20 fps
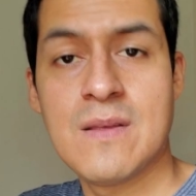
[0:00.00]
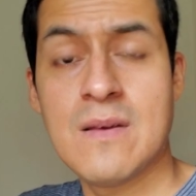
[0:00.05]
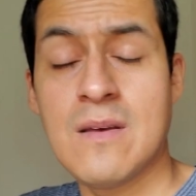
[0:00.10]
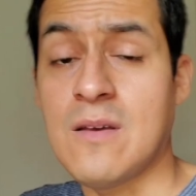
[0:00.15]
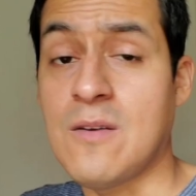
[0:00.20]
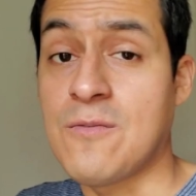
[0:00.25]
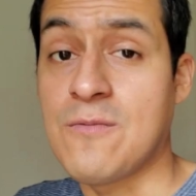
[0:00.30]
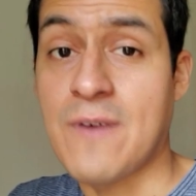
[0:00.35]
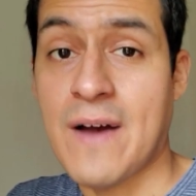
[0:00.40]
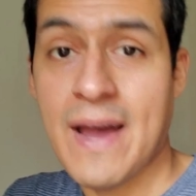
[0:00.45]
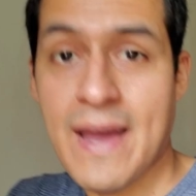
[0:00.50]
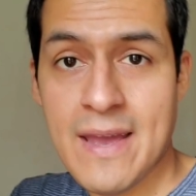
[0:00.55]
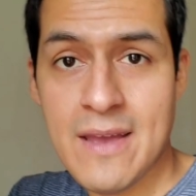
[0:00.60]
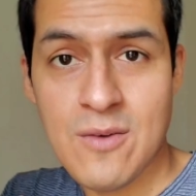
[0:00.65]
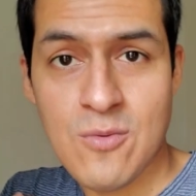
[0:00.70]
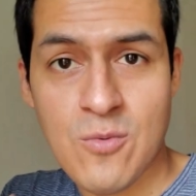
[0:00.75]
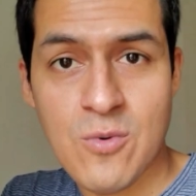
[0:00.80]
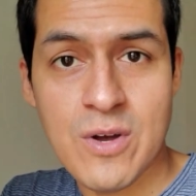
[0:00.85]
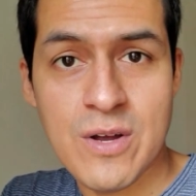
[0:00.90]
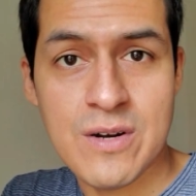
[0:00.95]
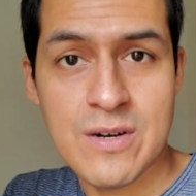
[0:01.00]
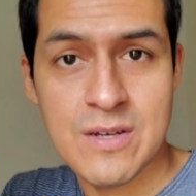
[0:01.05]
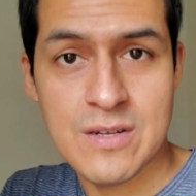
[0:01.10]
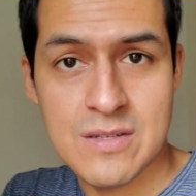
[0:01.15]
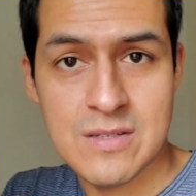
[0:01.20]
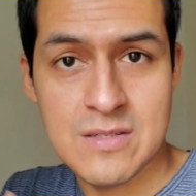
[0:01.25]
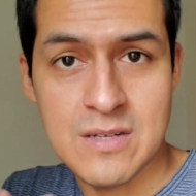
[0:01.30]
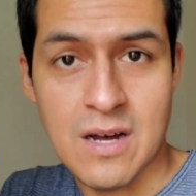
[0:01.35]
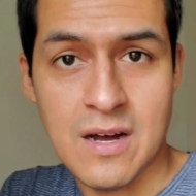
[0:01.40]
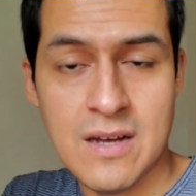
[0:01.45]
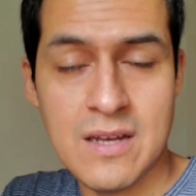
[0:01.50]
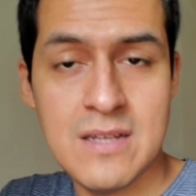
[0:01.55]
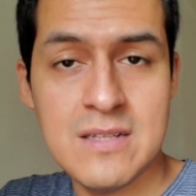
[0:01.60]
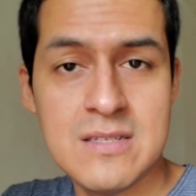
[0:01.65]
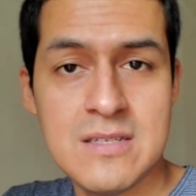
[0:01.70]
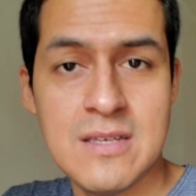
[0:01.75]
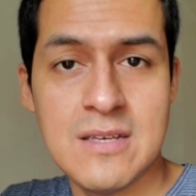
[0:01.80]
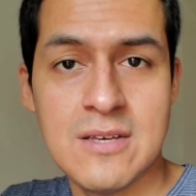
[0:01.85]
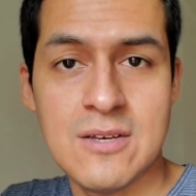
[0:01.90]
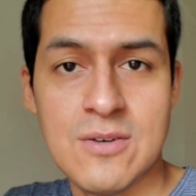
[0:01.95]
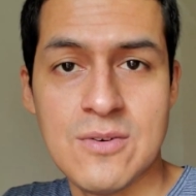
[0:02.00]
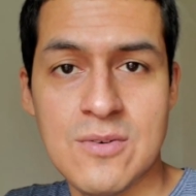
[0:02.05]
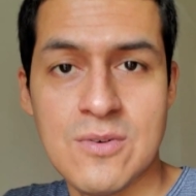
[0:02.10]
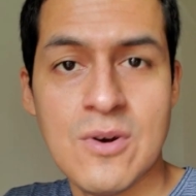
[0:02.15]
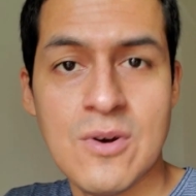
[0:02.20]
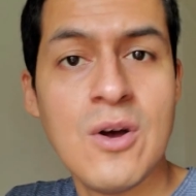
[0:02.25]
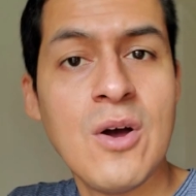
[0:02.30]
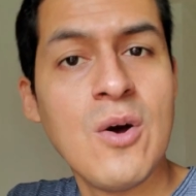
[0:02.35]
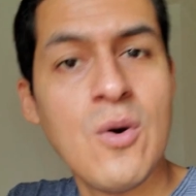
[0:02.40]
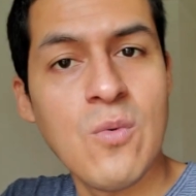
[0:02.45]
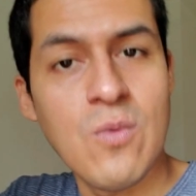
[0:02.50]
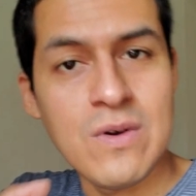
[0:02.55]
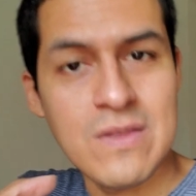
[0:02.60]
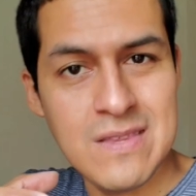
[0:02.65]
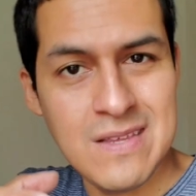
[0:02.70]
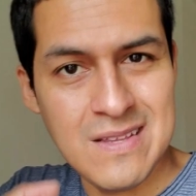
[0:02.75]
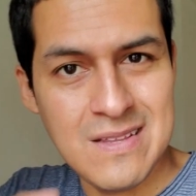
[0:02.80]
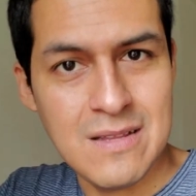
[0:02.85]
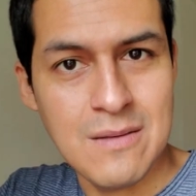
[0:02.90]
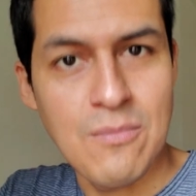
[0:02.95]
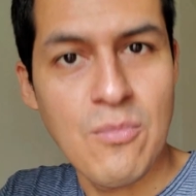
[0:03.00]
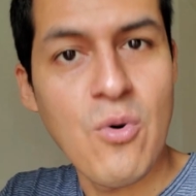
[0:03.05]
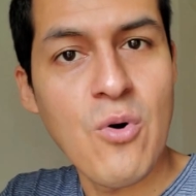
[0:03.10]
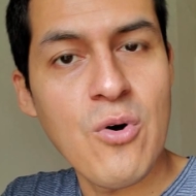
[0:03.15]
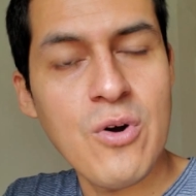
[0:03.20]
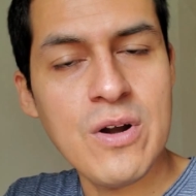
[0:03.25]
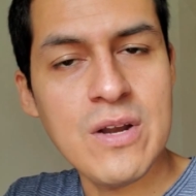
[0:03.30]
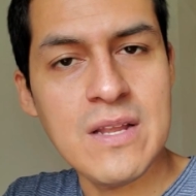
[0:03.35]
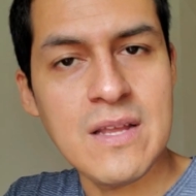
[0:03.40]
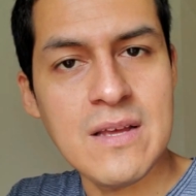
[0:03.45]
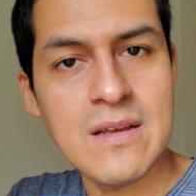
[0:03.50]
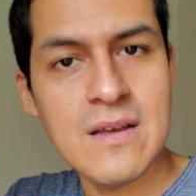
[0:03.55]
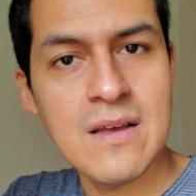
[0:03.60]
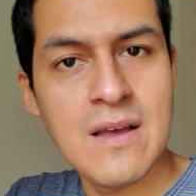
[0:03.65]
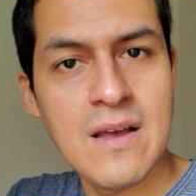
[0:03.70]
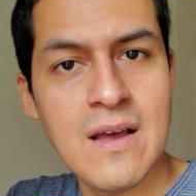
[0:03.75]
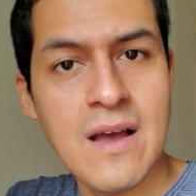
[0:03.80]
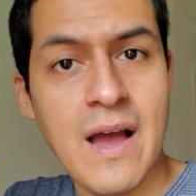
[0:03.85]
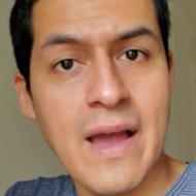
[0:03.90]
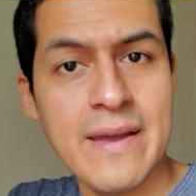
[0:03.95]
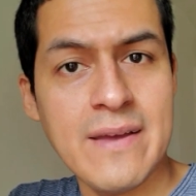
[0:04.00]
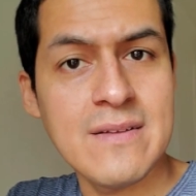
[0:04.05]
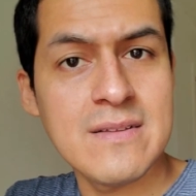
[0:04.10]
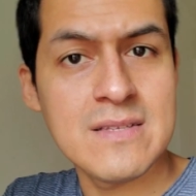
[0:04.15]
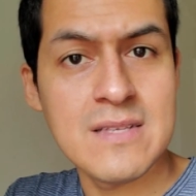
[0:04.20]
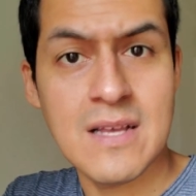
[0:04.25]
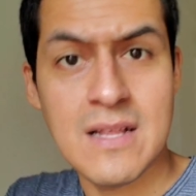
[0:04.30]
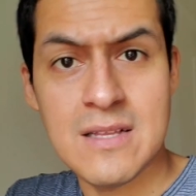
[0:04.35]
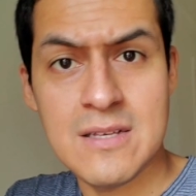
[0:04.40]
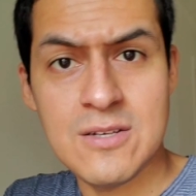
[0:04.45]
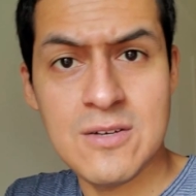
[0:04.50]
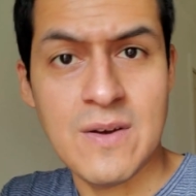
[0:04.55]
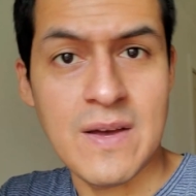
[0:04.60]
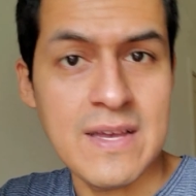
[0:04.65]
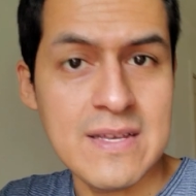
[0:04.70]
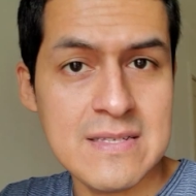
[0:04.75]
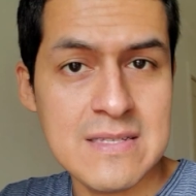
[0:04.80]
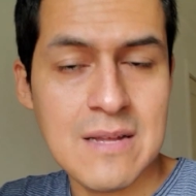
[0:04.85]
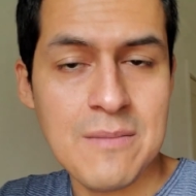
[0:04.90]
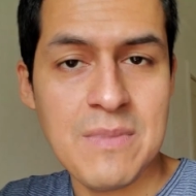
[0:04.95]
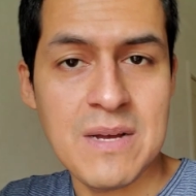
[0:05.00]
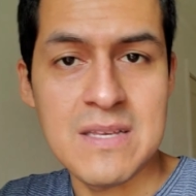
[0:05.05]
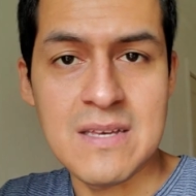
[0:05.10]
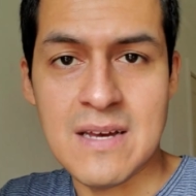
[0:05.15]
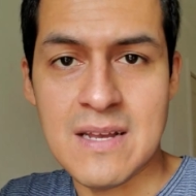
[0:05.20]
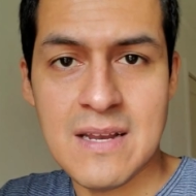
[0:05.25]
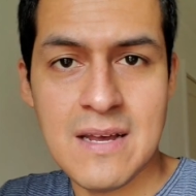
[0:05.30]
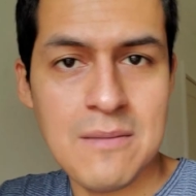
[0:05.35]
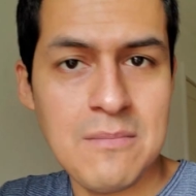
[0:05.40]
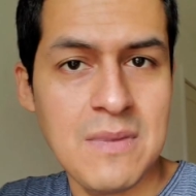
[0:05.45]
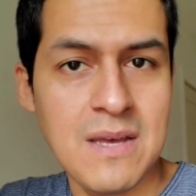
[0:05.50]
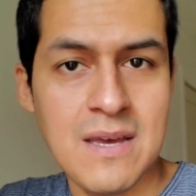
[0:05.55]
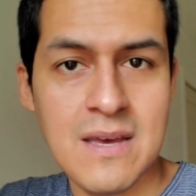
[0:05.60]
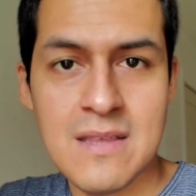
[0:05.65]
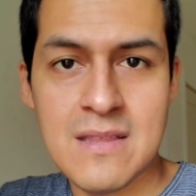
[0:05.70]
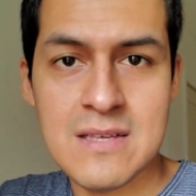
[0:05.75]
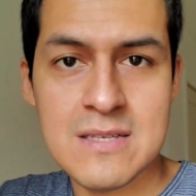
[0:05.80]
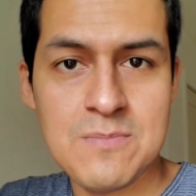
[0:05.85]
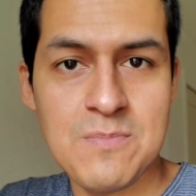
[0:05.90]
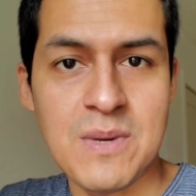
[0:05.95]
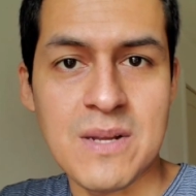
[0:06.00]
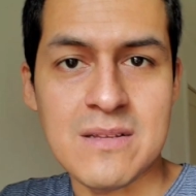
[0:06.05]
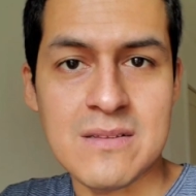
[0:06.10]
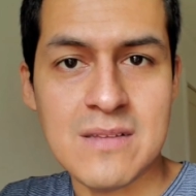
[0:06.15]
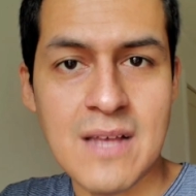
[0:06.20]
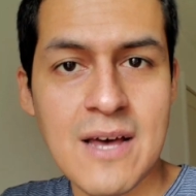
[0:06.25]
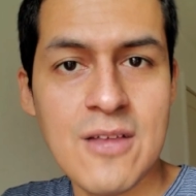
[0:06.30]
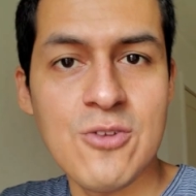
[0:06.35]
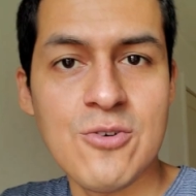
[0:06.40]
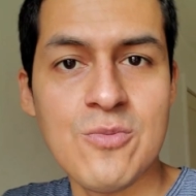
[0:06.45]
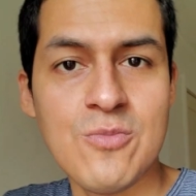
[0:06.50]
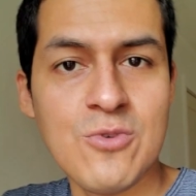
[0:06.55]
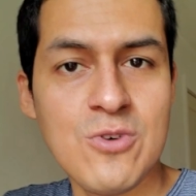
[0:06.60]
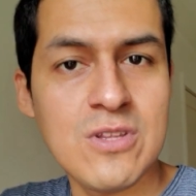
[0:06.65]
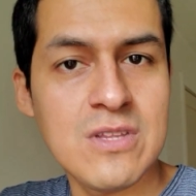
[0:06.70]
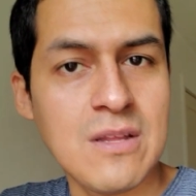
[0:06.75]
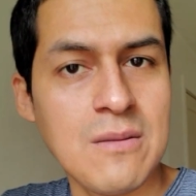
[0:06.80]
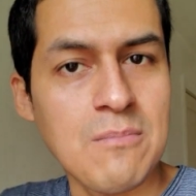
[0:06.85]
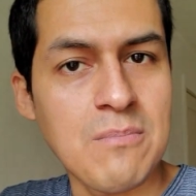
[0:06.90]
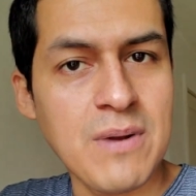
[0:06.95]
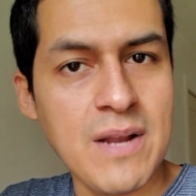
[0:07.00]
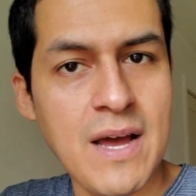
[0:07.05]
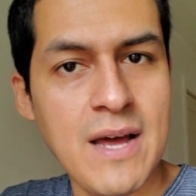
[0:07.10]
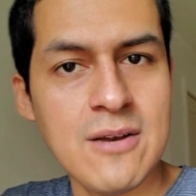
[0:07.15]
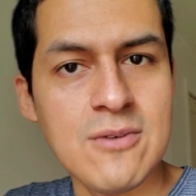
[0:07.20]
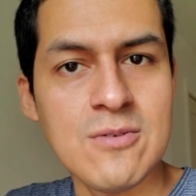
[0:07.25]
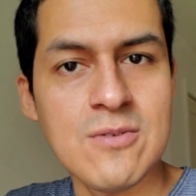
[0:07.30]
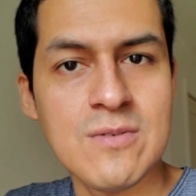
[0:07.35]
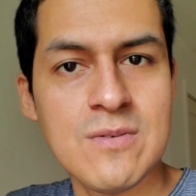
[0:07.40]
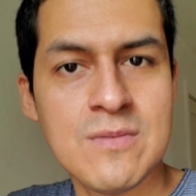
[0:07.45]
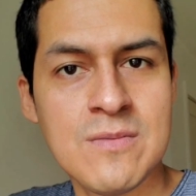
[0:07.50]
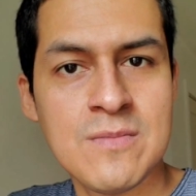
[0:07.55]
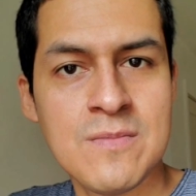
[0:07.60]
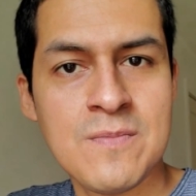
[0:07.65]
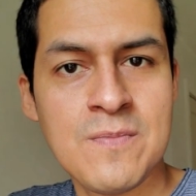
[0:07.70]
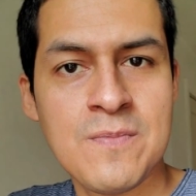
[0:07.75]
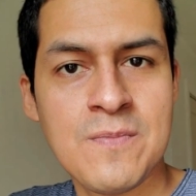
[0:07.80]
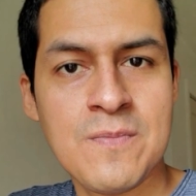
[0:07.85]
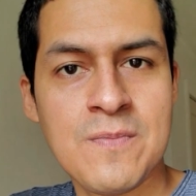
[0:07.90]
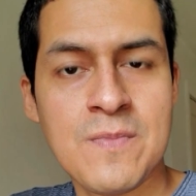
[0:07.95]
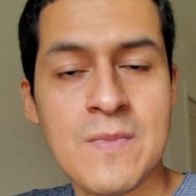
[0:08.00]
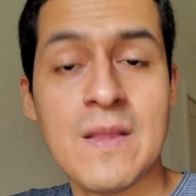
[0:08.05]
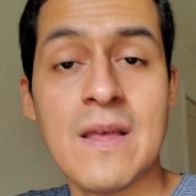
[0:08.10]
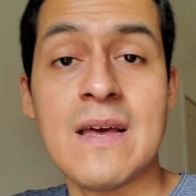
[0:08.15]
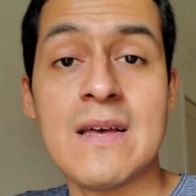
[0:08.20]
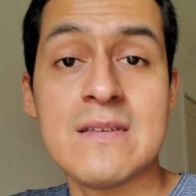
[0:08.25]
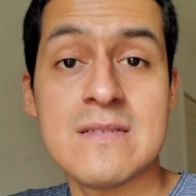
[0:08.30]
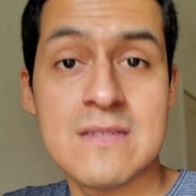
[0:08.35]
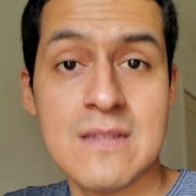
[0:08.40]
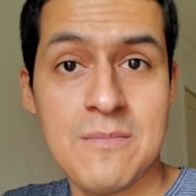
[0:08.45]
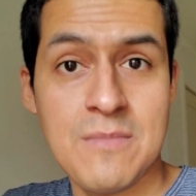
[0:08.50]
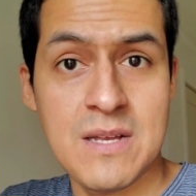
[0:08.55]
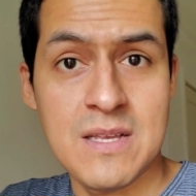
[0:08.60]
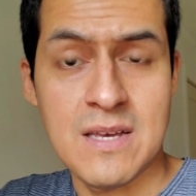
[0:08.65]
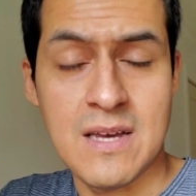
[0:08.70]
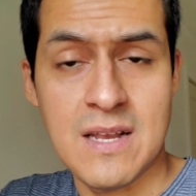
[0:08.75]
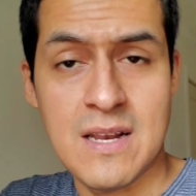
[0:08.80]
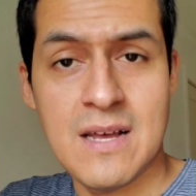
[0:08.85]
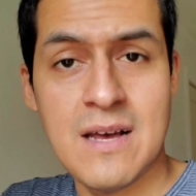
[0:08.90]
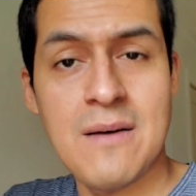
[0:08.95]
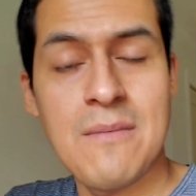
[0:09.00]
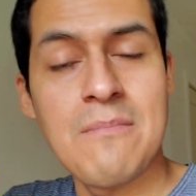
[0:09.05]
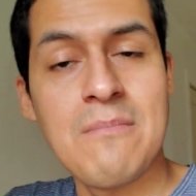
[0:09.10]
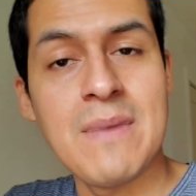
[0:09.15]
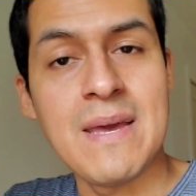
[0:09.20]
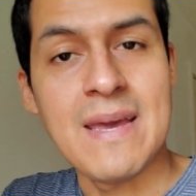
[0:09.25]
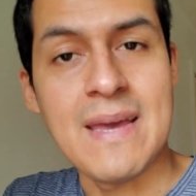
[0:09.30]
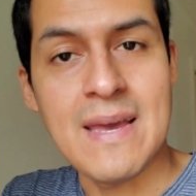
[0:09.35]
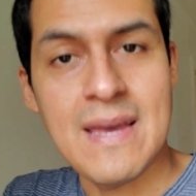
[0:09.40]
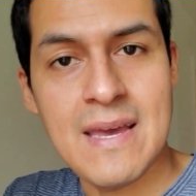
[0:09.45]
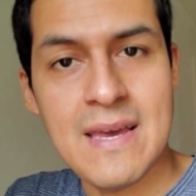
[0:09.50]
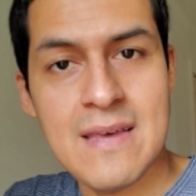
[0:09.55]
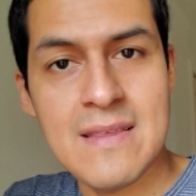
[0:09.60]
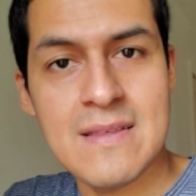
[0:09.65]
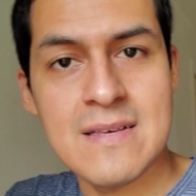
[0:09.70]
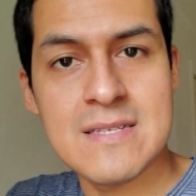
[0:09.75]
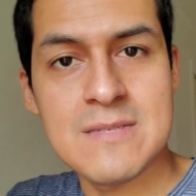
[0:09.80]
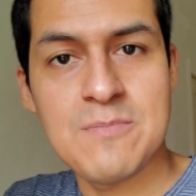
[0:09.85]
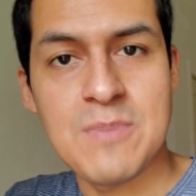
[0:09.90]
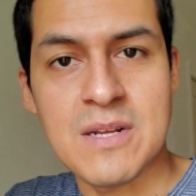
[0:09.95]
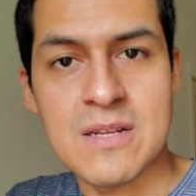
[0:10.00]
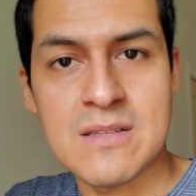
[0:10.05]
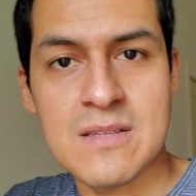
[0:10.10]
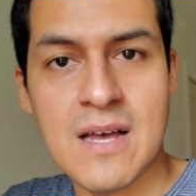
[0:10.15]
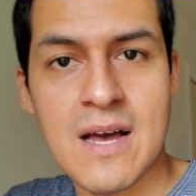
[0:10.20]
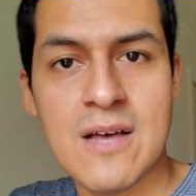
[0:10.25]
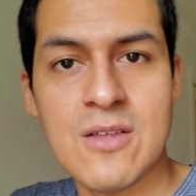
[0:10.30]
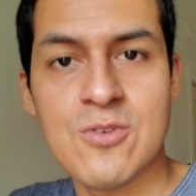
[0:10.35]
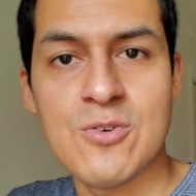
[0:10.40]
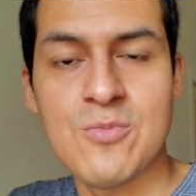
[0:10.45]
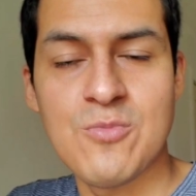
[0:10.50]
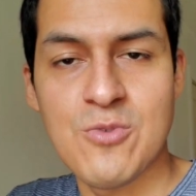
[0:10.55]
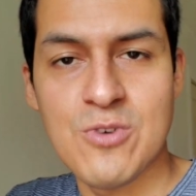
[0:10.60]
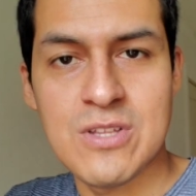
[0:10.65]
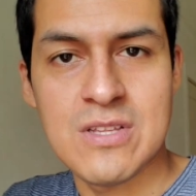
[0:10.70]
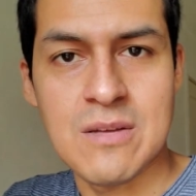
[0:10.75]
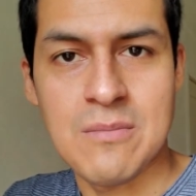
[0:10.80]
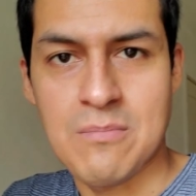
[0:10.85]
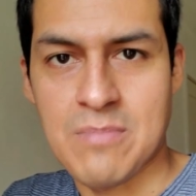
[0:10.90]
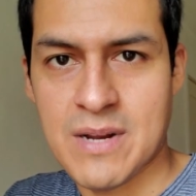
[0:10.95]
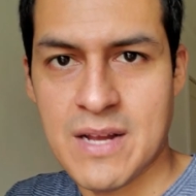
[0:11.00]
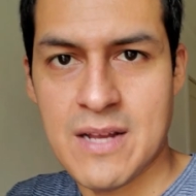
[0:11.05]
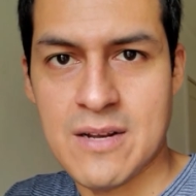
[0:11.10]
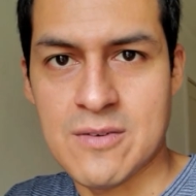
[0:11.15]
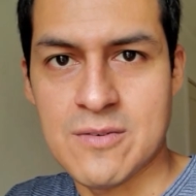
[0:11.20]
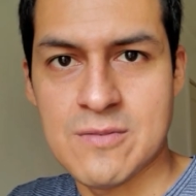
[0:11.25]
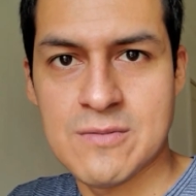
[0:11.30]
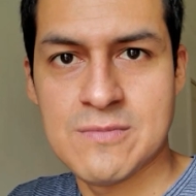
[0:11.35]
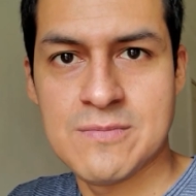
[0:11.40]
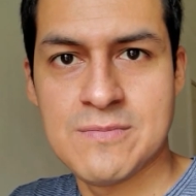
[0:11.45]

If I were talking to you within the morning, I could tell you, esta mañana me he despertado muy temprano. Esta mañana me he despertado muy temprano.